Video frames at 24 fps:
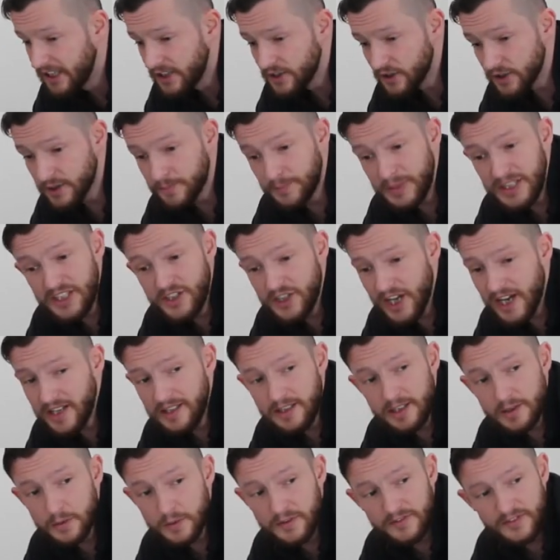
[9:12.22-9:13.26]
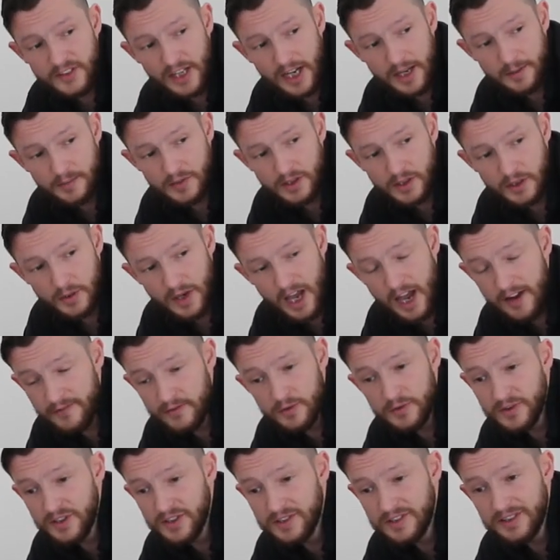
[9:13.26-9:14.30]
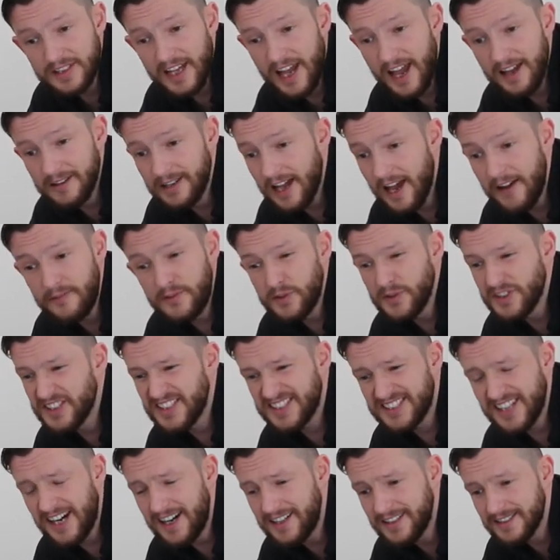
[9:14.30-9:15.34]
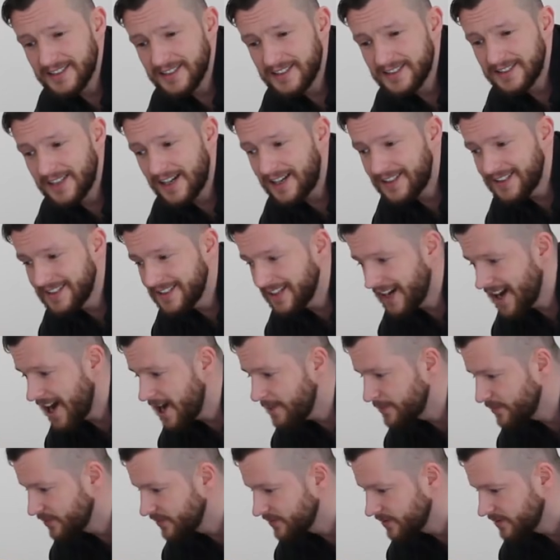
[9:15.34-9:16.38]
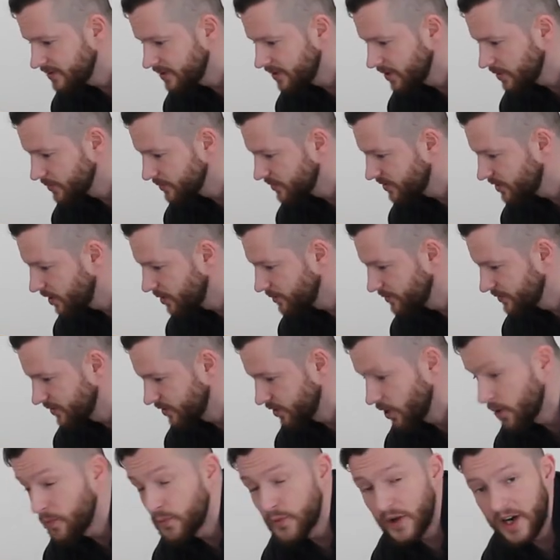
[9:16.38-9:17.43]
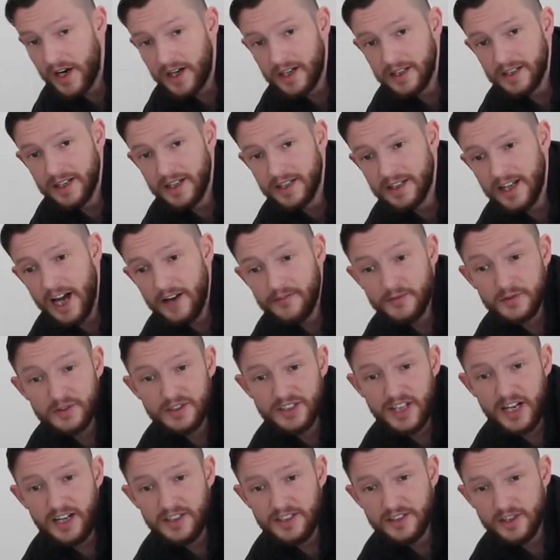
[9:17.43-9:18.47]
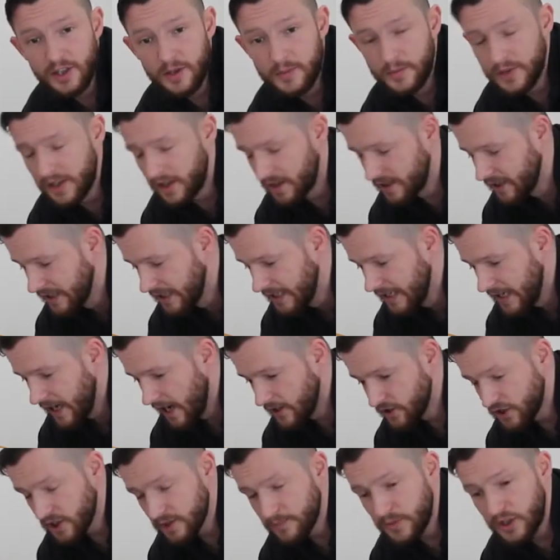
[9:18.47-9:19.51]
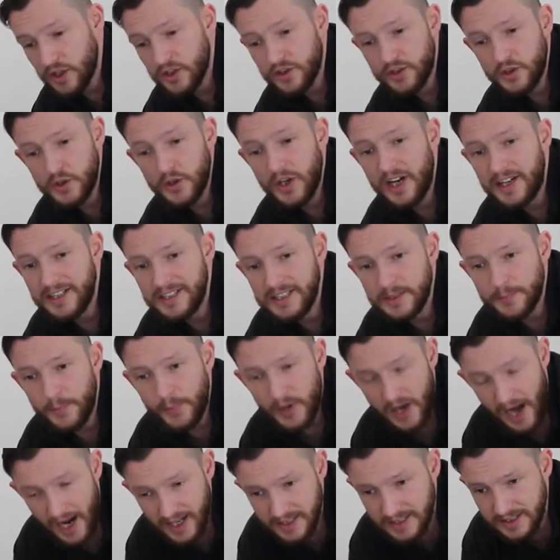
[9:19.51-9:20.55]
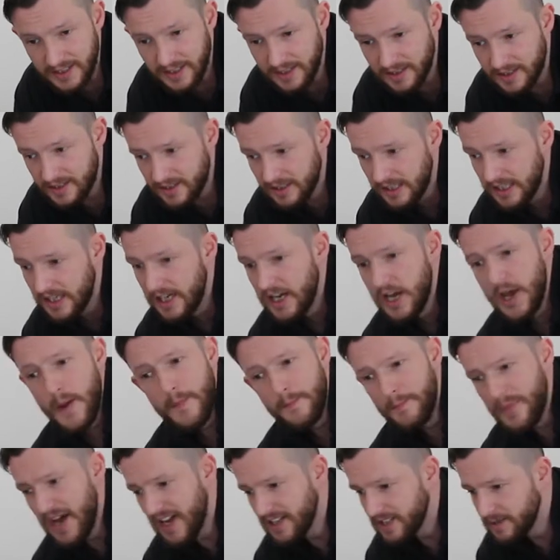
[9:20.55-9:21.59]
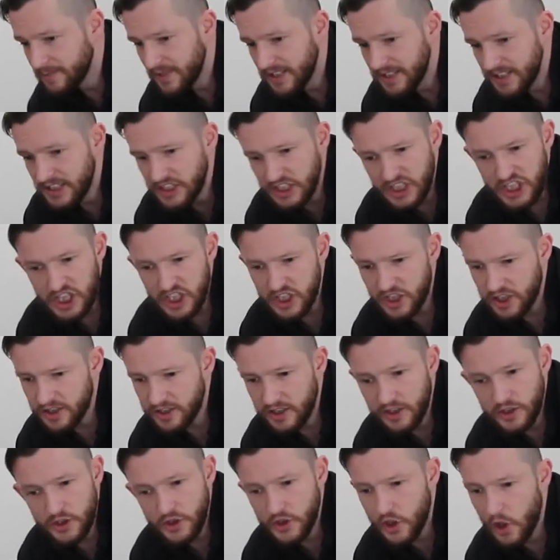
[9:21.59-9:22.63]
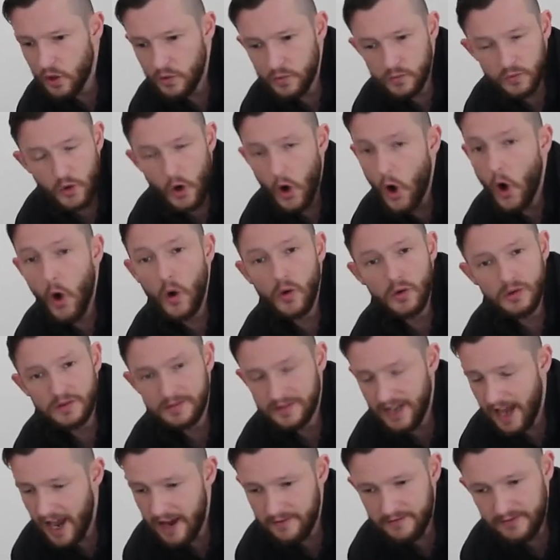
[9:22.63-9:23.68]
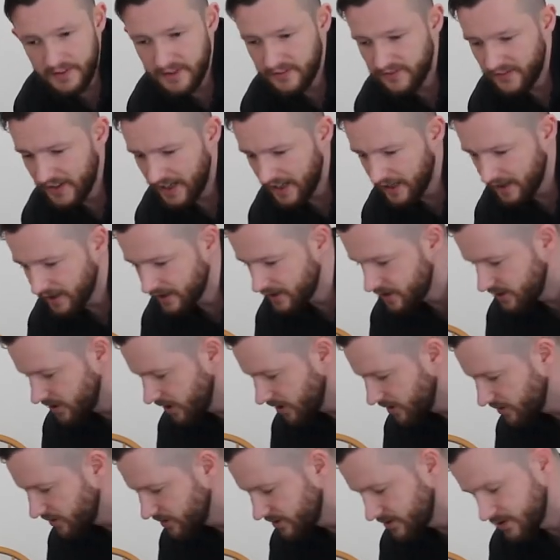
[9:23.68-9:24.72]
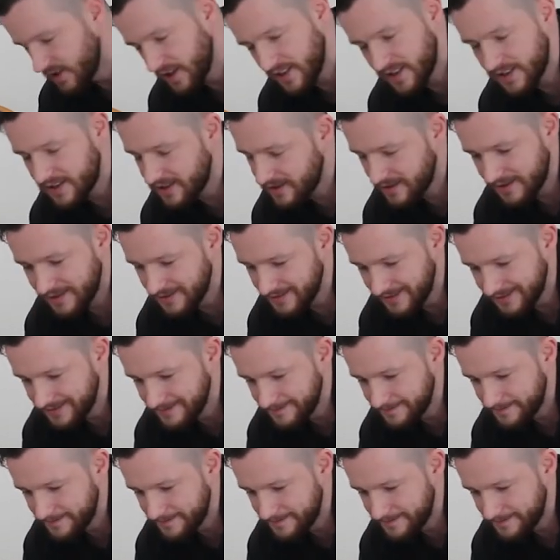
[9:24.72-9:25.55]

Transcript: Just be gentle with them, you know, everyone starting up, you know, somewhere and have to start somewhere. And just because you are in practice many, many years and you know all everything, you know, just